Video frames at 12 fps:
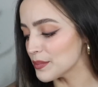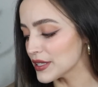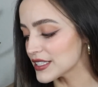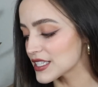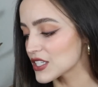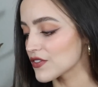
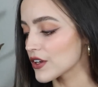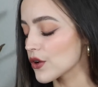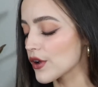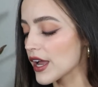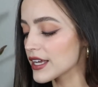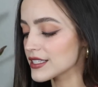completes this
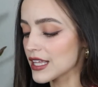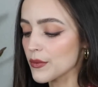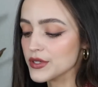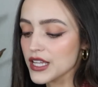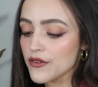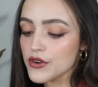video, guys. That
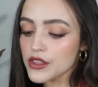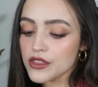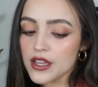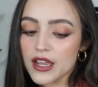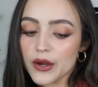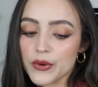was
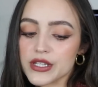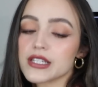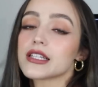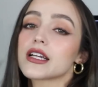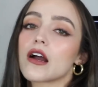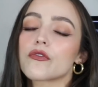everything I
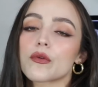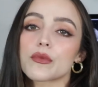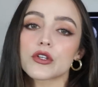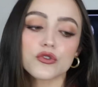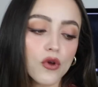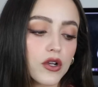recently got from
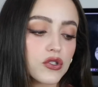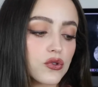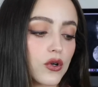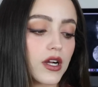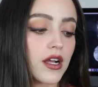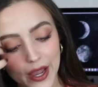the
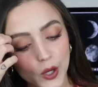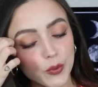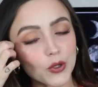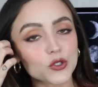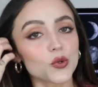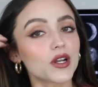drugstore. I hope
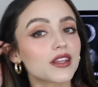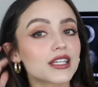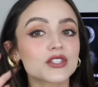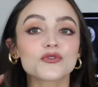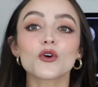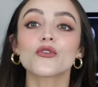you enjoyed
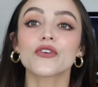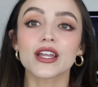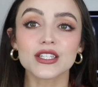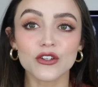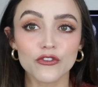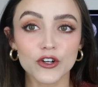this full
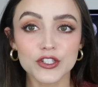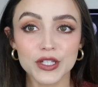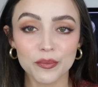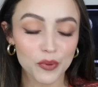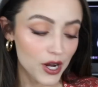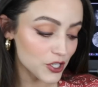face of first
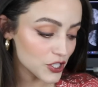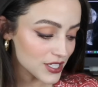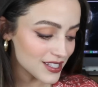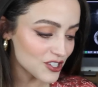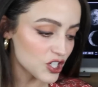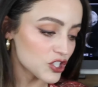
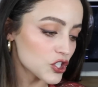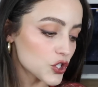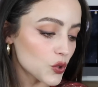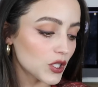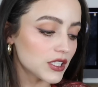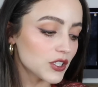impressions. Just to
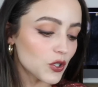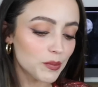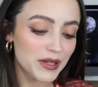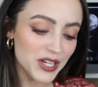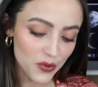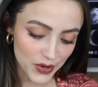do a little
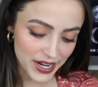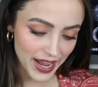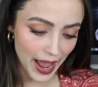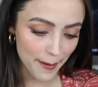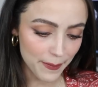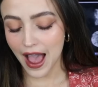mini
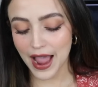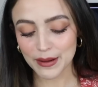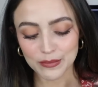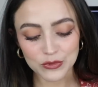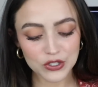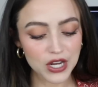recap,
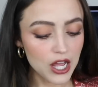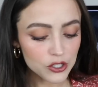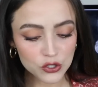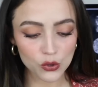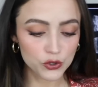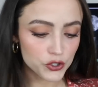I'm
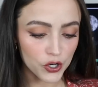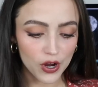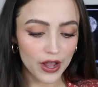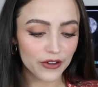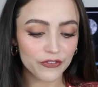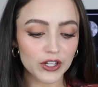not so sure
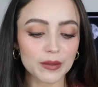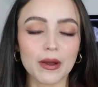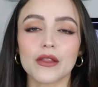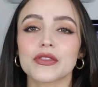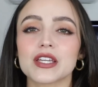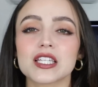how I feel
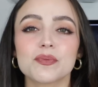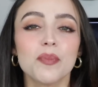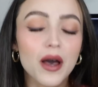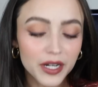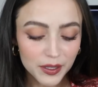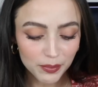about these
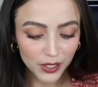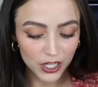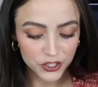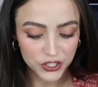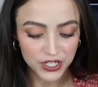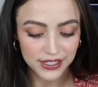putty
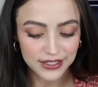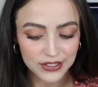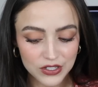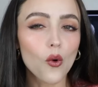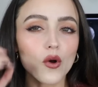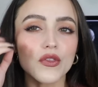
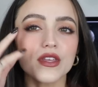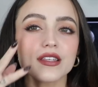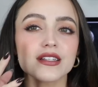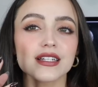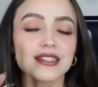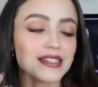blushes or
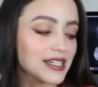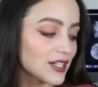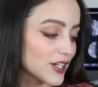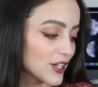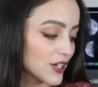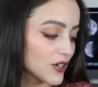this
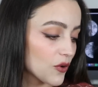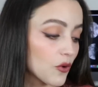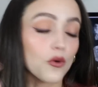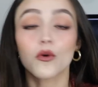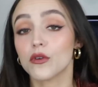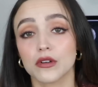concealer
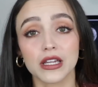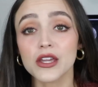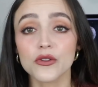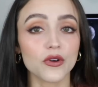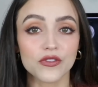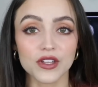or
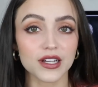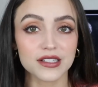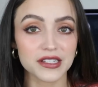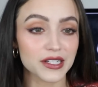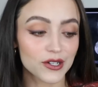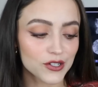either of the
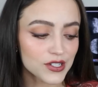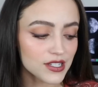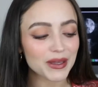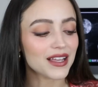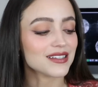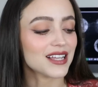concealers
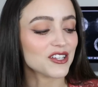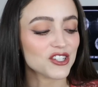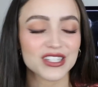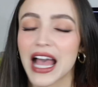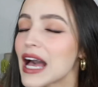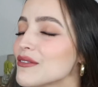because I
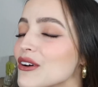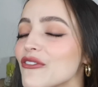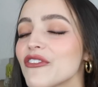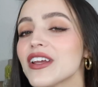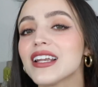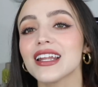just have
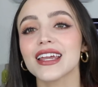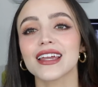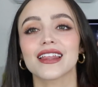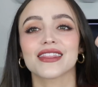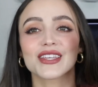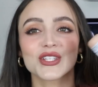a
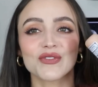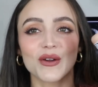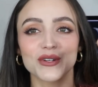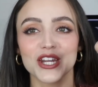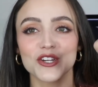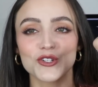feeling this
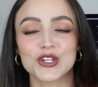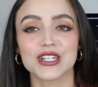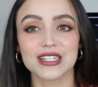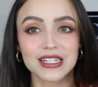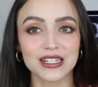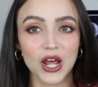
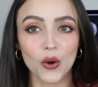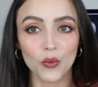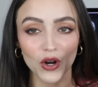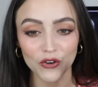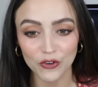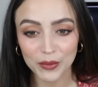foundation did not
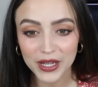work for